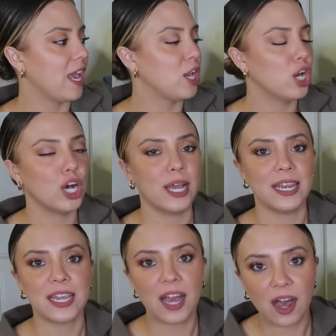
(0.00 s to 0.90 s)
a
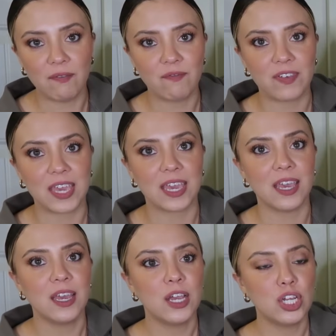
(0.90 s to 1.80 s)
good
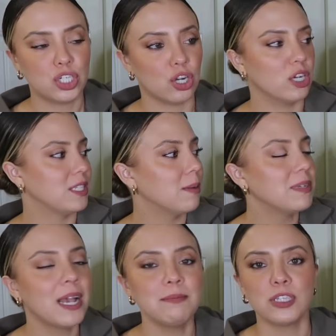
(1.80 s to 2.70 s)
comfy shirt
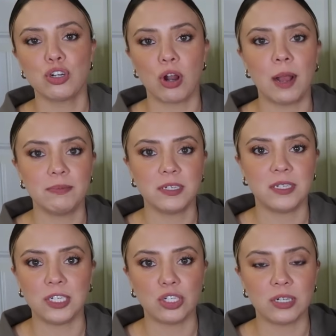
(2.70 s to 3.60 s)
sometimes the cropped
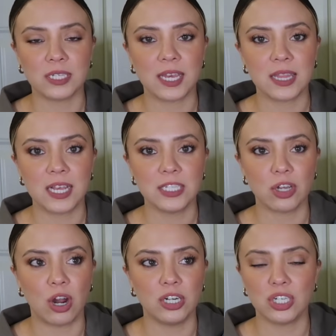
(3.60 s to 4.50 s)
t-shirts like this
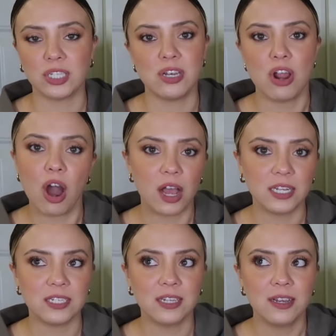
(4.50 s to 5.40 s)
are just
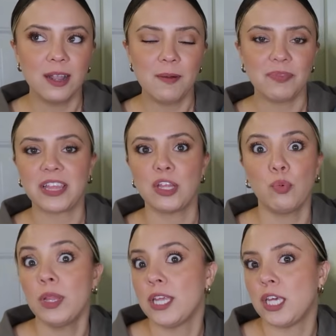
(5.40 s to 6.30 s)
not like
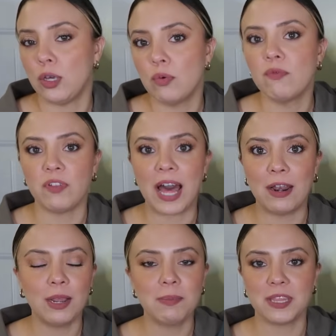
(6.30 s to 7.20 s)
they're really cute and
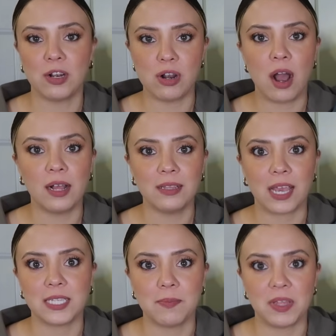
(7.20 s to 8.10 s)
flattering but they're not
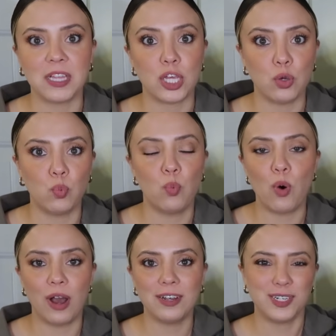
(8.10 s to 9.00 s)
like something that you
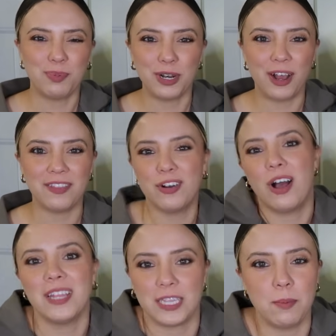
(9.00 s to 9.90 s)
want to put on they're
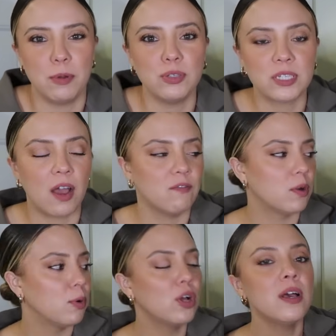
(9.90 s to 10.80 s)
not like the most
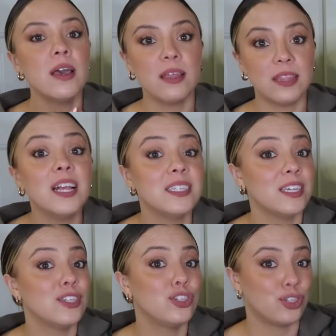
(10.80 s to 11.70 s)
comfortable this
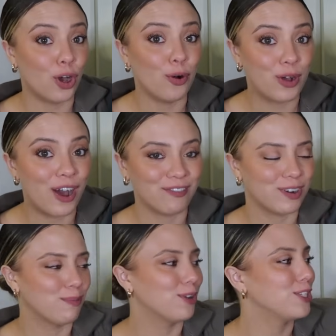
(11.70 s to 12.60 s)
is so
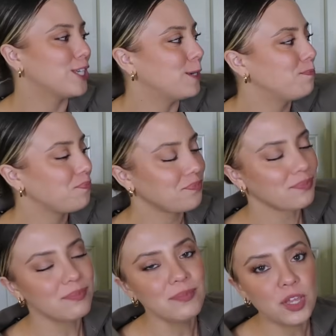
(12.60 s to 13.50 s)
comfortable so
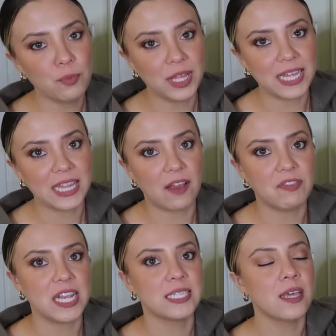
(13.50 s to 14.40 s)
really
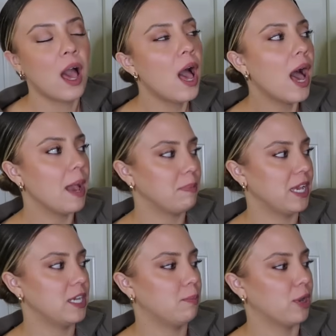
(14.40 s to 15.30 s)
love this I
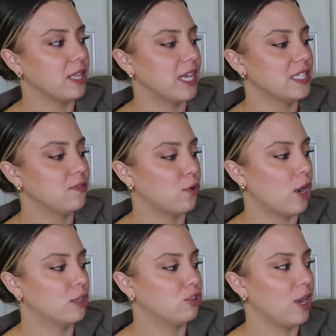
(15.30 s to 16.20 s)
plan to bring this for
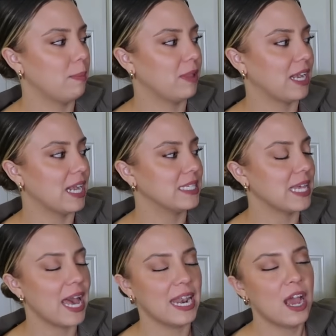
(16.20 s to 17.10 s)
our trip. Like I
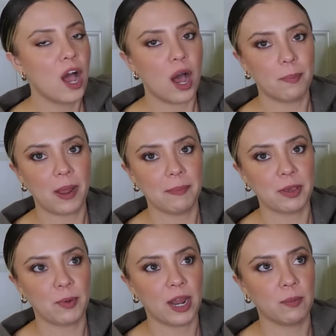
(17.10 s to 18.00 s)
said, I'll
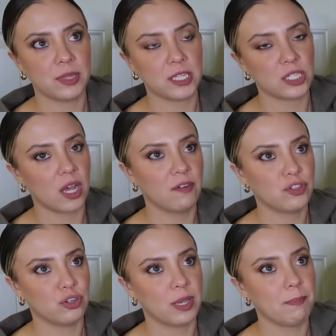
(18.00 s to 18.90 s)
probably wear it with the
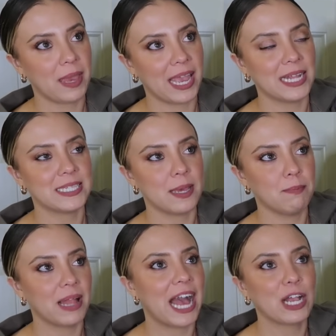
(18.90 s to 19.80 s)
soft stream pants
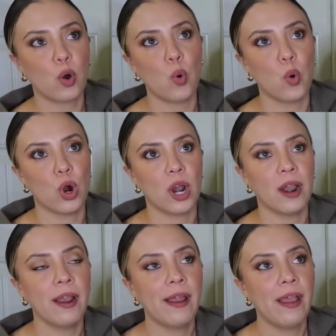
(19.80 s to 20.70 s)
in black
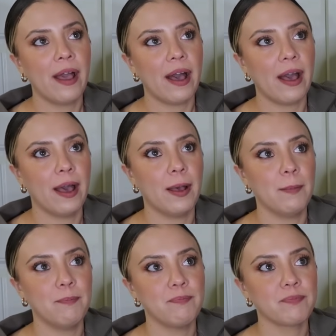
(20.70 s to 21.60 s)
or
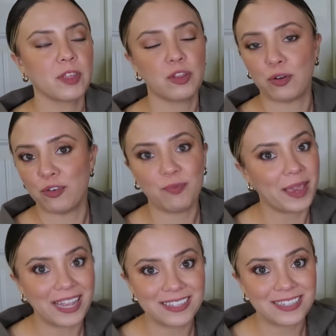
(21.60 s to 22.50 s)
um, the groove
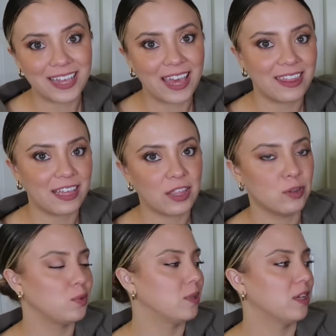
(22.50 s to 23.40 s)
pants. I think
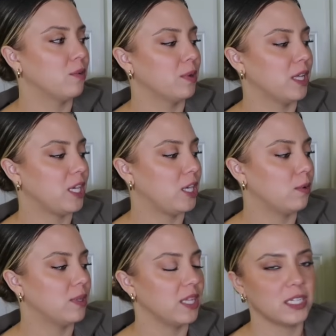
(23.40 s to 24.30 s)
those would look really
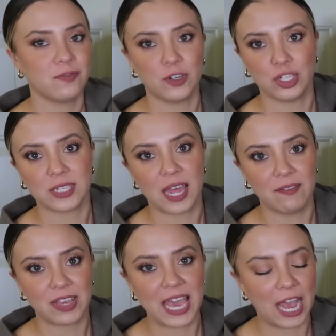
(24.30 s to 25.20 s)
cute with this for just
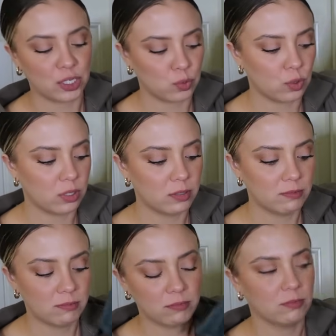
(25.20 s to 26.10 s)
kind of a casual